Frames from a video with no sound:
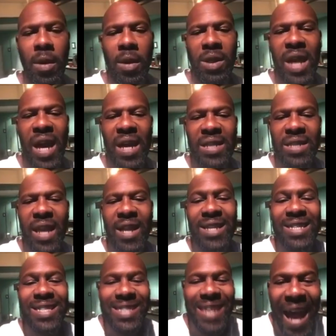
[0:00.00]
You understand?
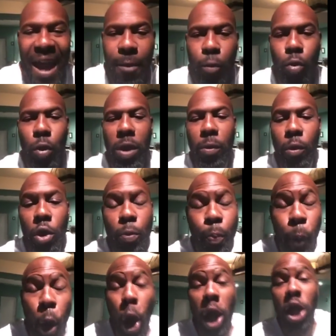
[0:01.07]
It's time we
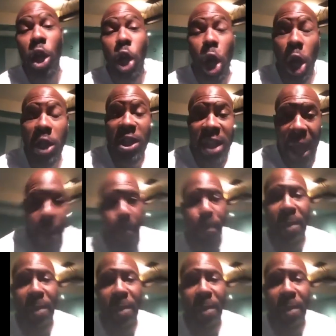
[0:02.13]
boycott them,